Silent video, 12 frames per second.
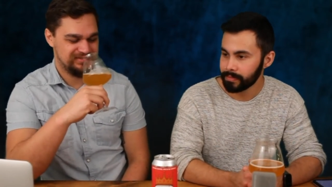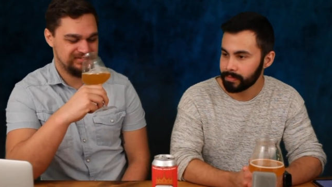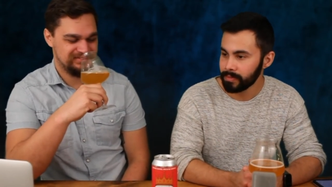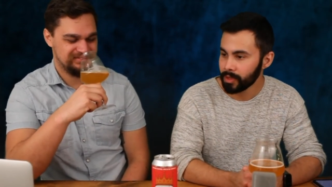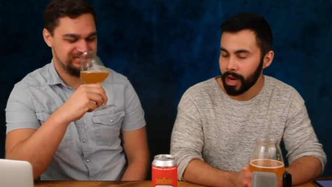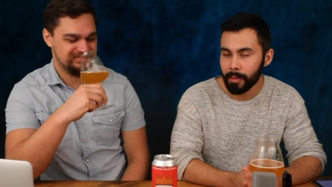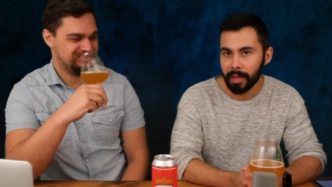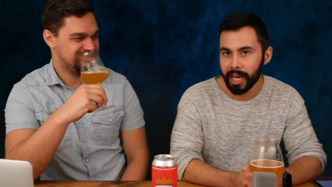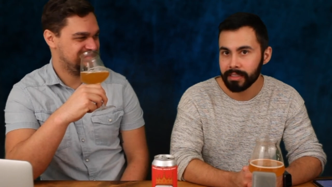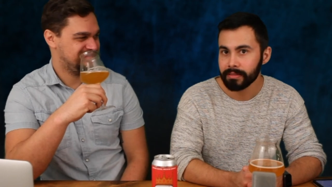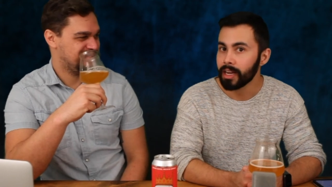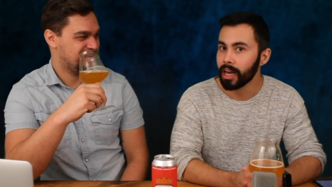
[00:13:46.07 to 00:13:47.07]
Speaker 1: They're not
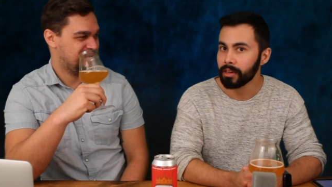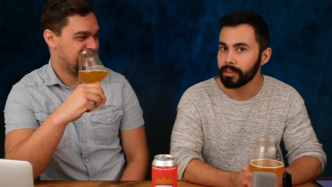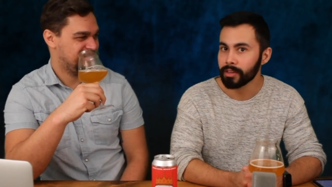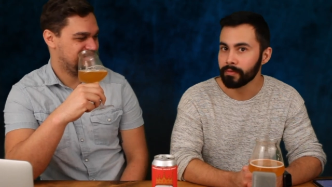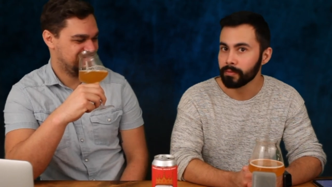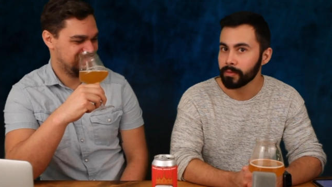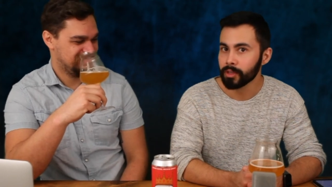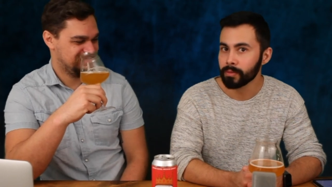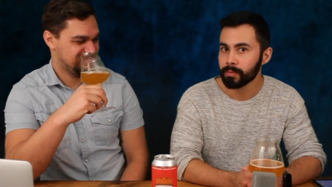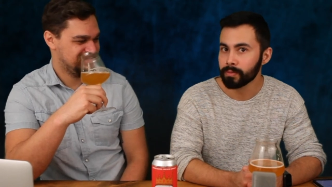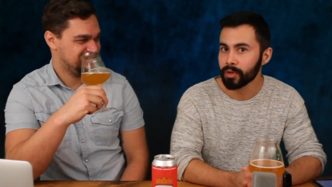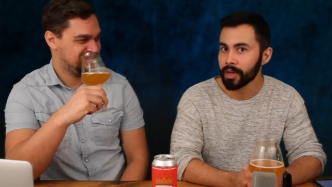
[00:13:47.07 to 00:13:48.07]
bad. No, okay. they're they're
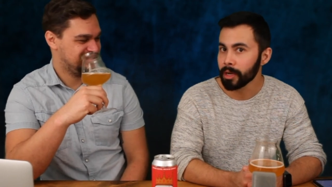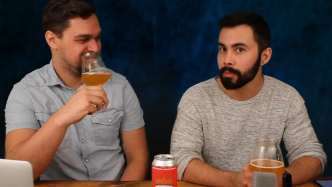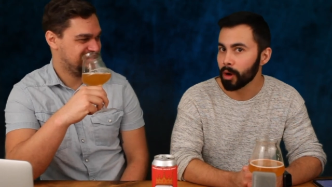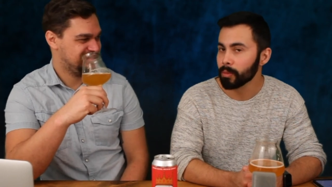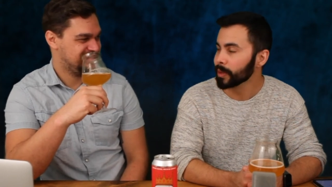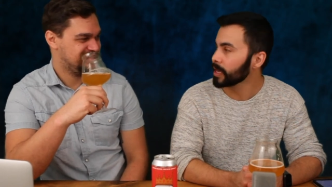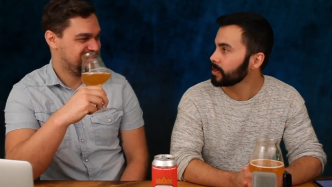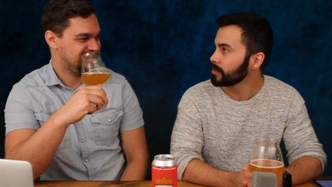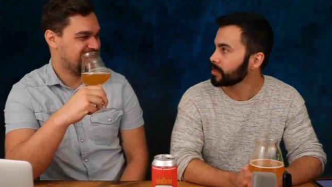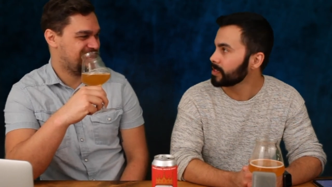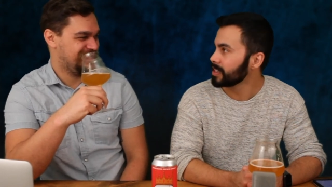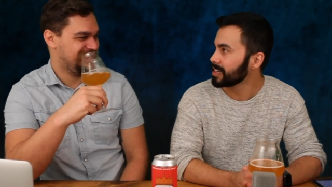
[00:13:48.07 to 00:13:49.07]
pretty appropriate.
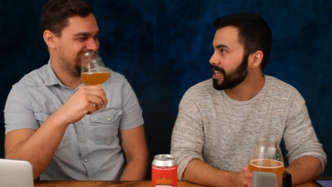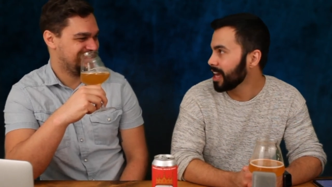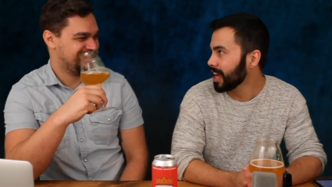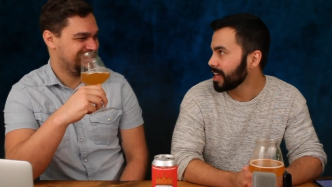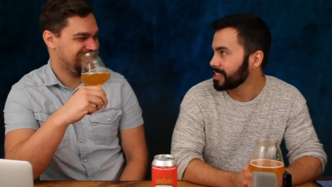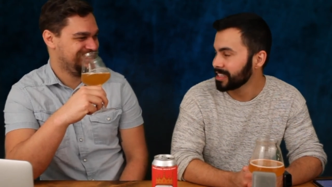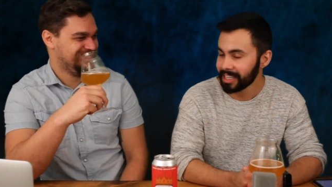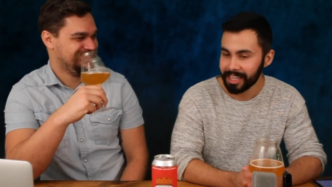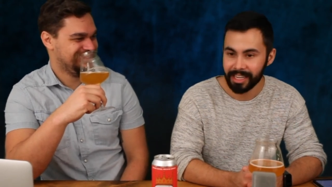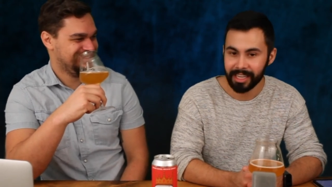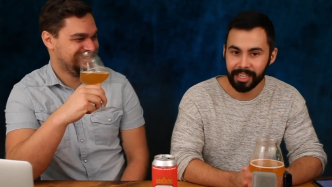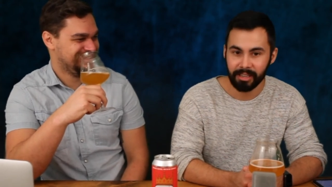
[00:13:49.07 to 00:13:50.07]
Okay, that's yeah. good.
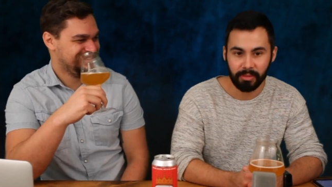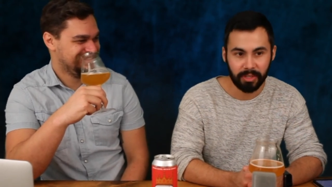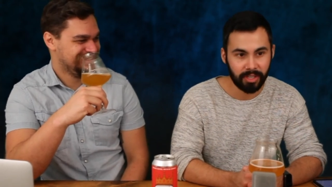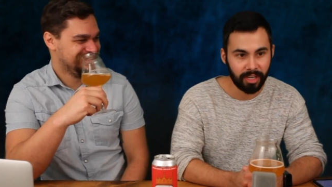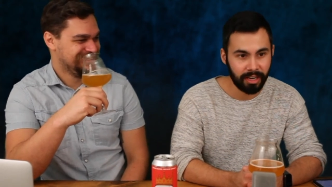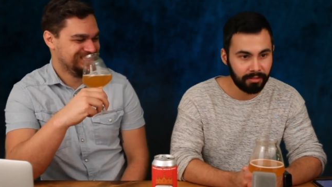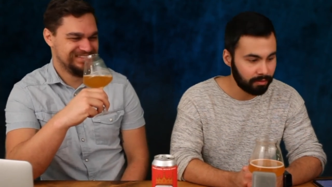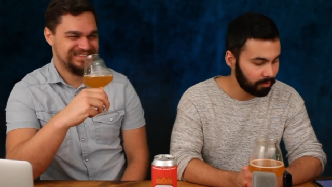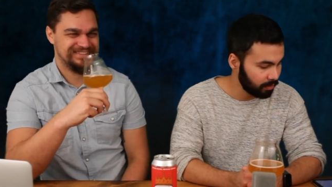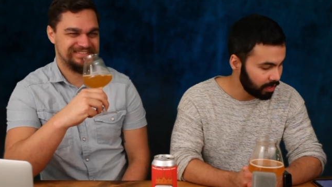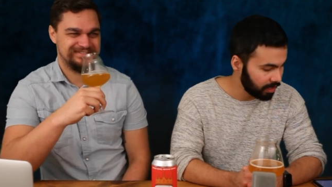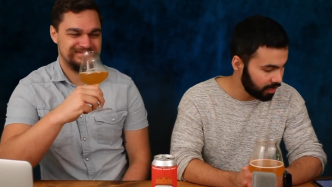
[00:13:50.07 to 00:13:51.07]
Um, we'll start off
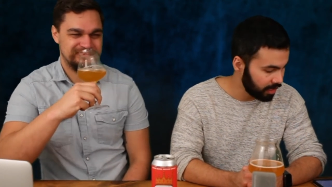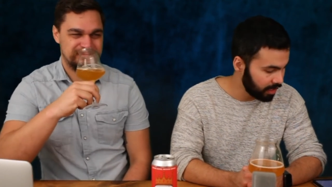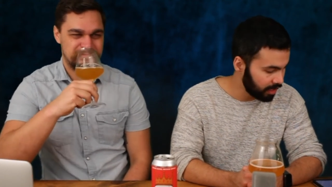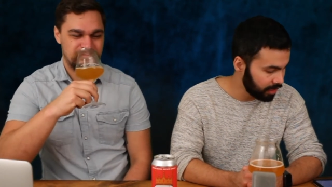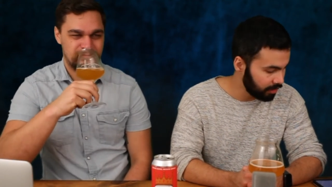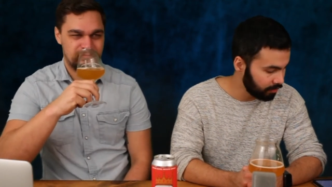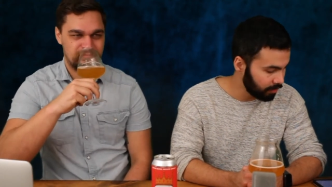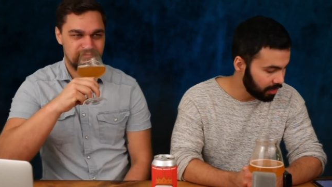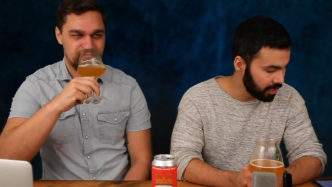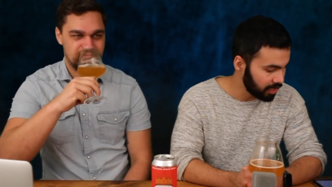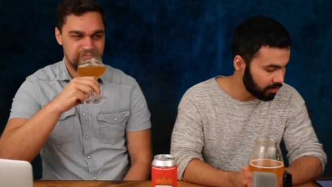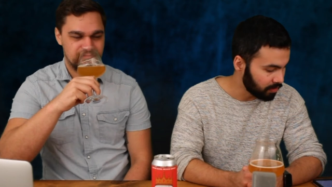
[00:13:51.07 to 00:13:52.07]
with uh, with
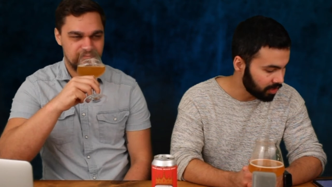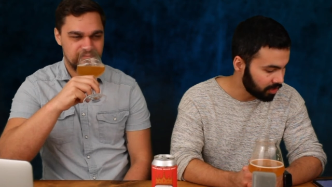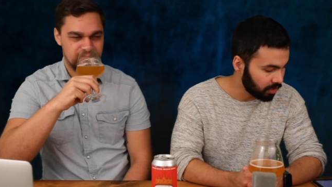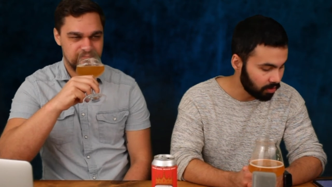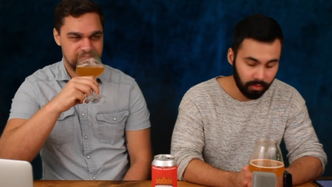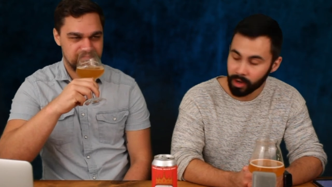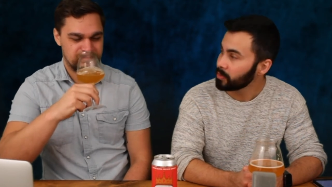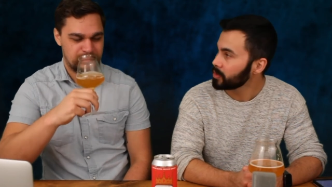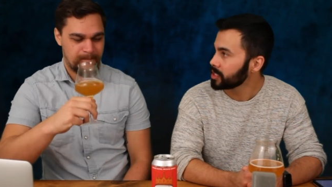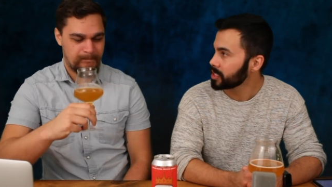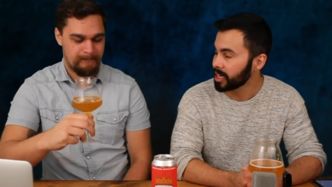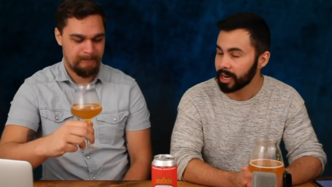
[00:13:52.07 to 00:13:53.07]
an easy one. So, what
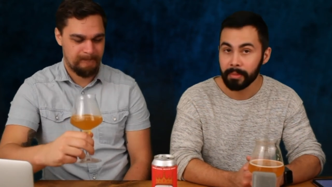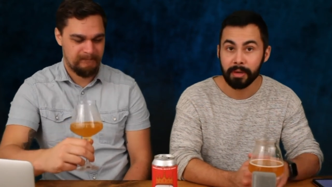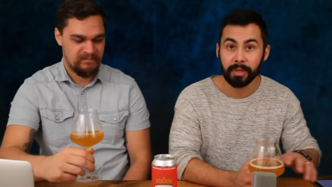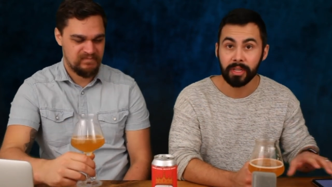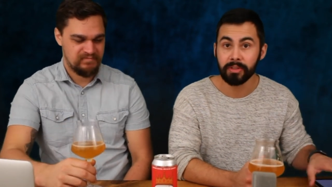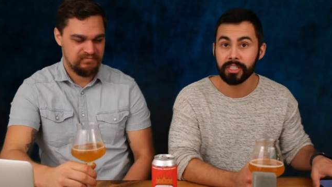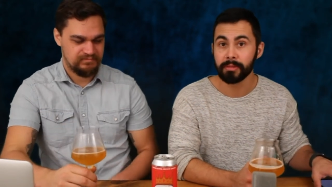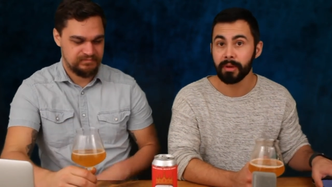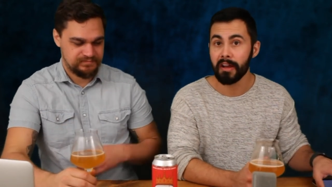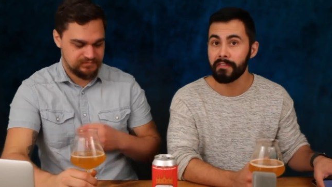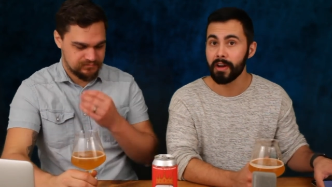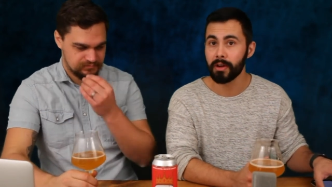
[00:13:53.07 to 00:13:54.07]
was and I'm going to be using
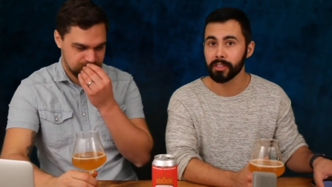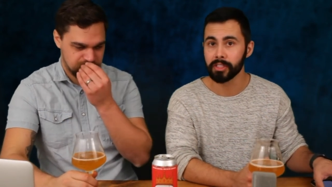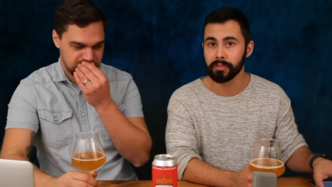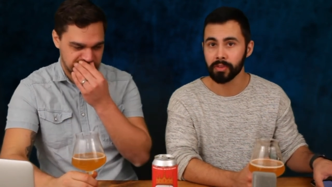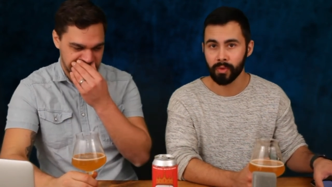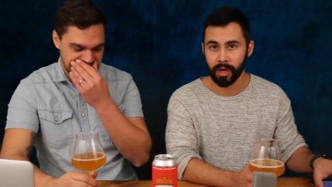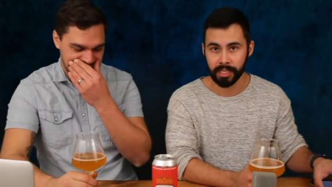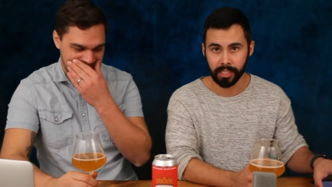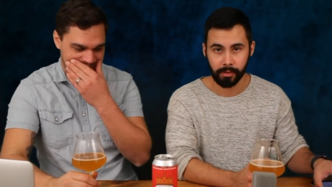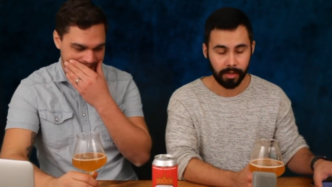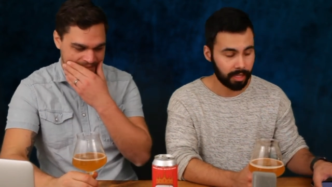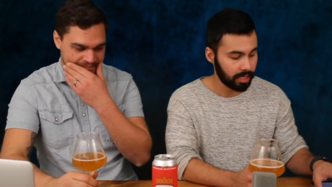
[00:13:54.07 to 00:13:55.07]
my phone. So, if you're
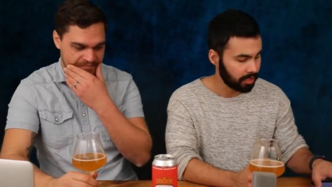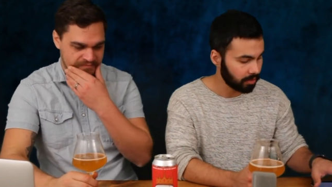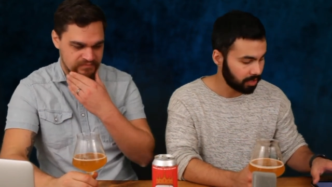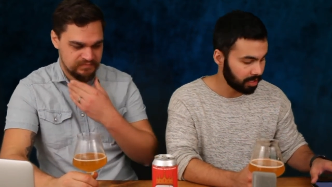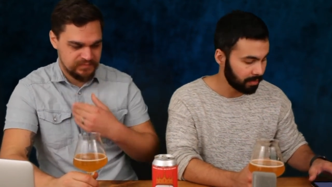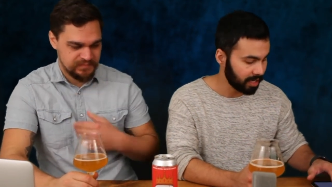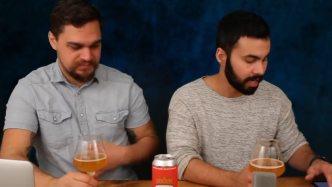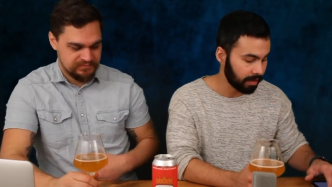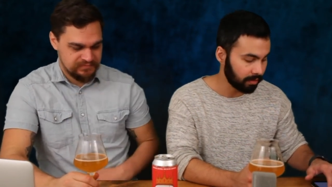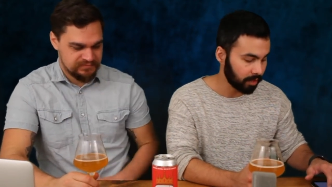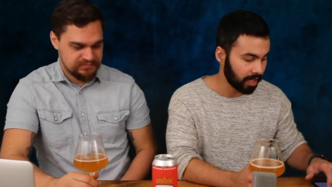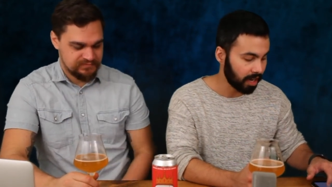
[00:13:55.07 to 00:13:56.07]
watching with us, you'll see me kind
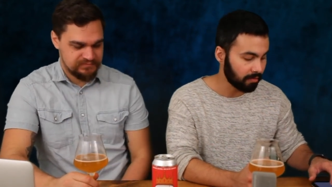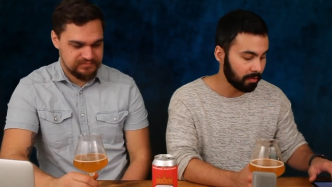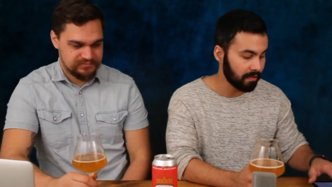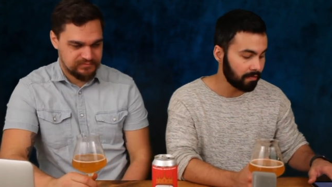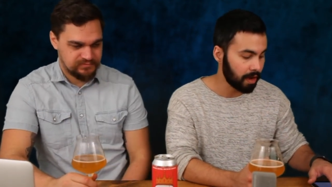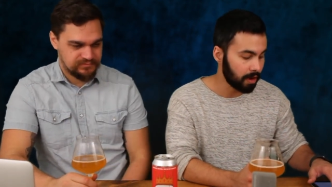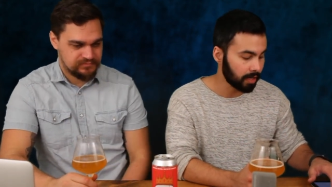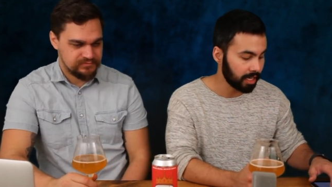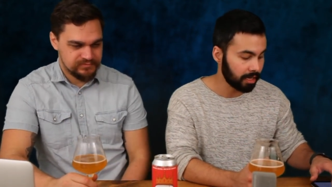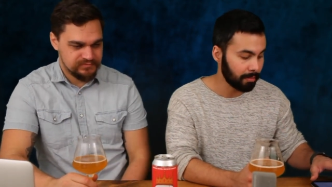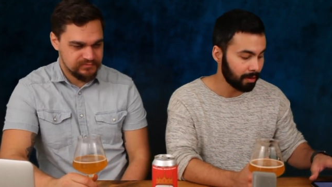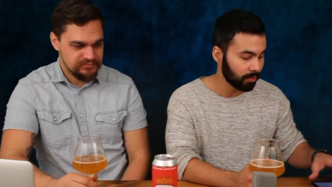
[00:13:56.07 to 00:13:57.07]
of looking off my phone. I
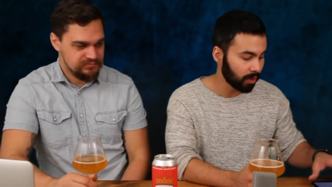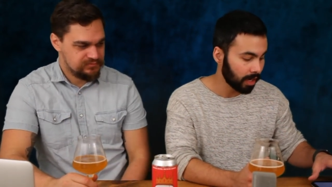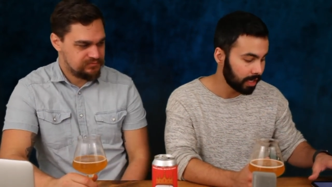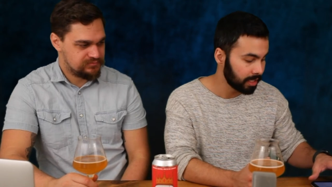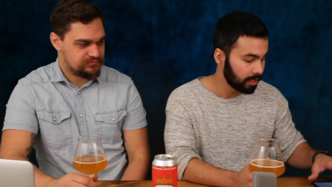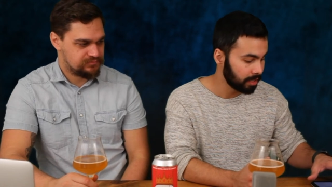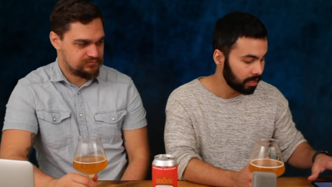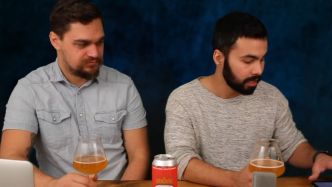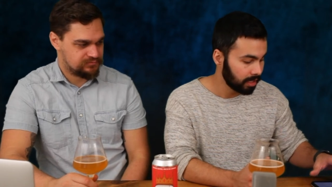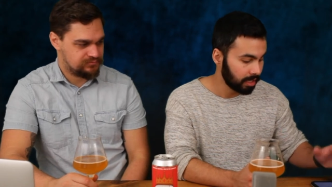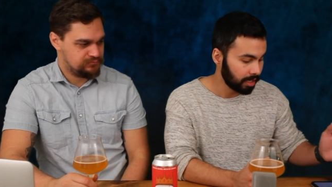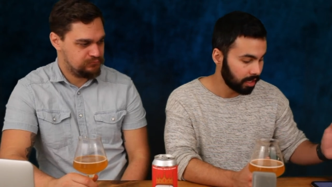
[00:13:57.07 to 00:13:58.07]
didn't memorize,
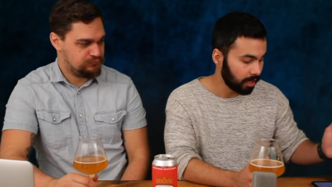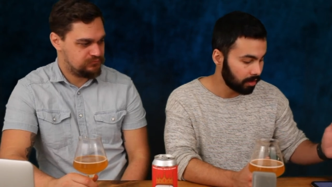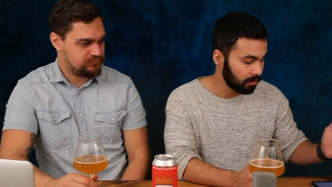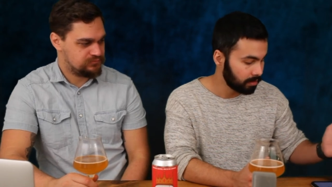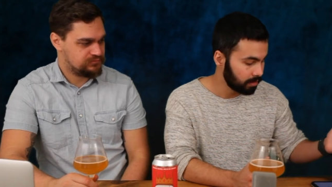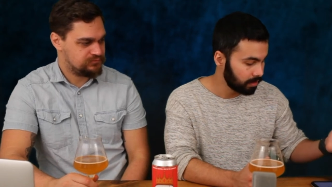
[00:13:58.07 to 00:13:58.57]
you know,